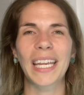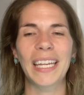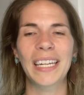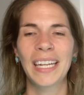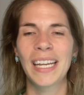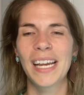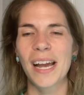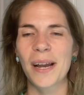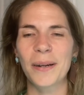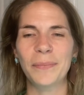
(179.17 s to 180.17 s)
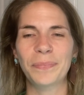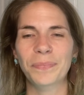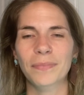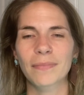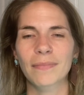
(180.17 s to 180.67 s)
And
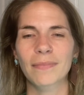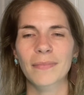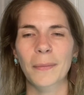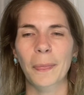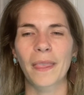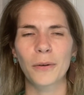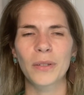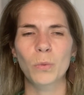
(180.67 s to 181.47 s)
there was